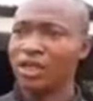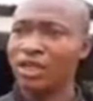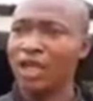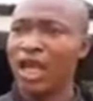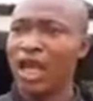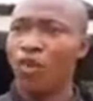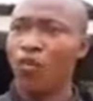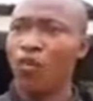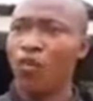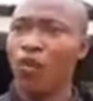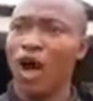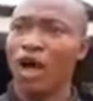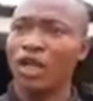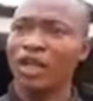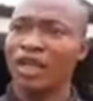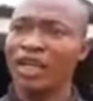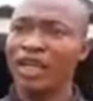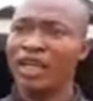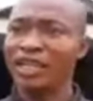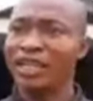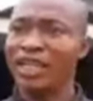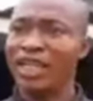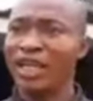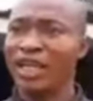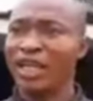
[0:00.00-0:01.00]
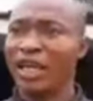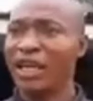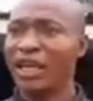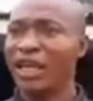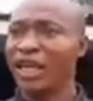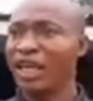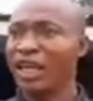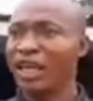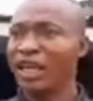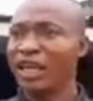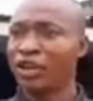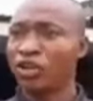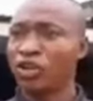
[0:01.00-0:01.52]
The one
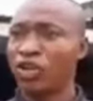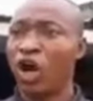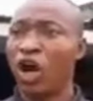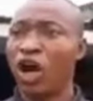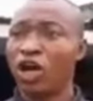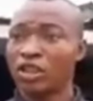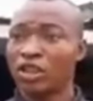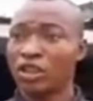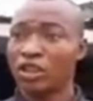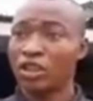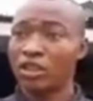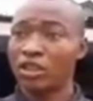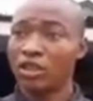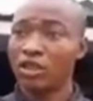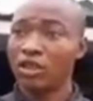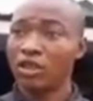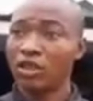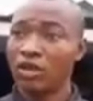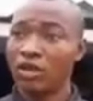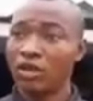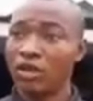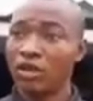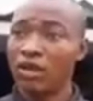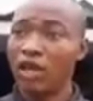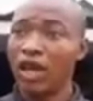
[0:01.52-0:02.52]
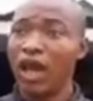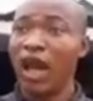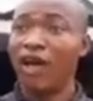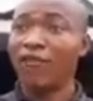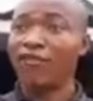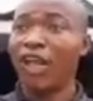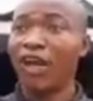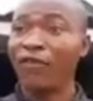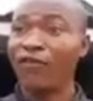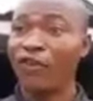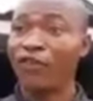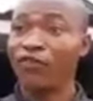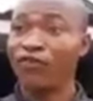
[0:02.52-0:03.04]
in court
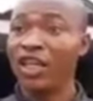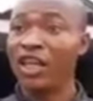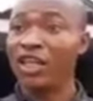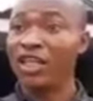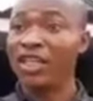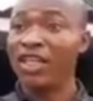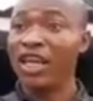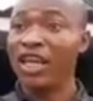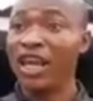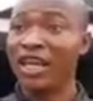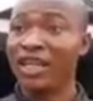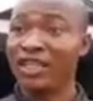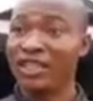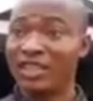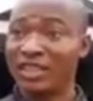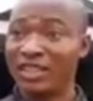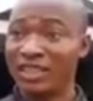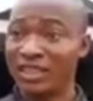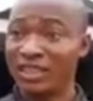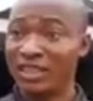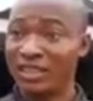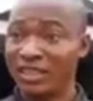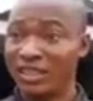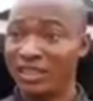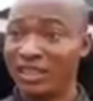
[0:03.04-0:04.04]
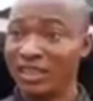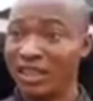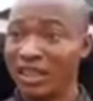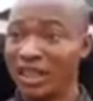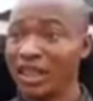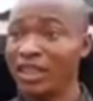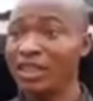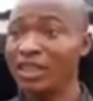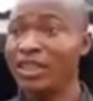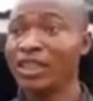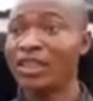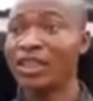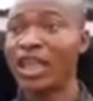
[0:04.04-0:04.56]
after 15 years
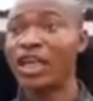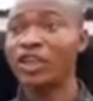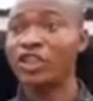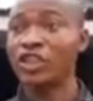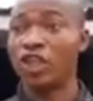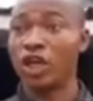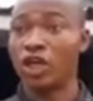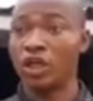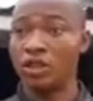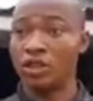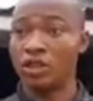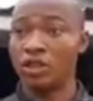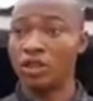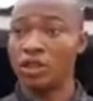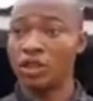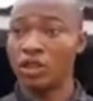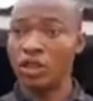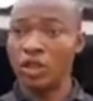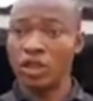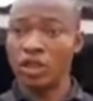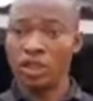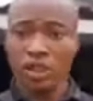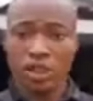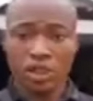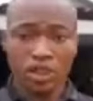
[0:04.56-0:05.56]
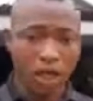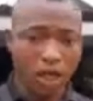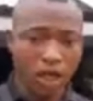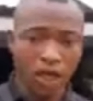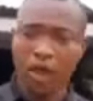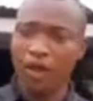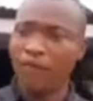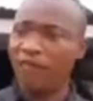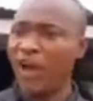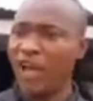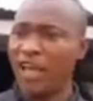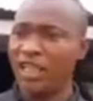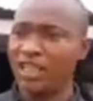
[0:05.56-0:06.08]
in detention. It's all
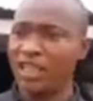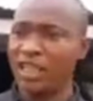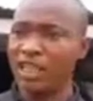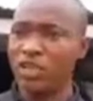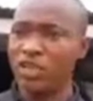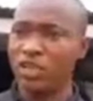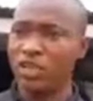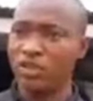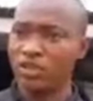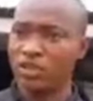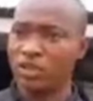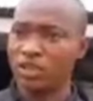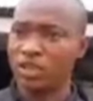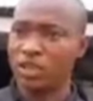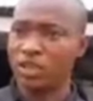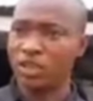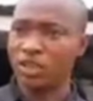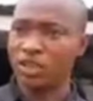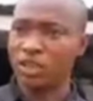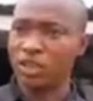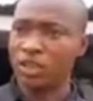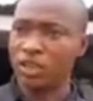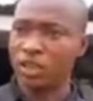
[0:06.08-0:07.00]
over in the news.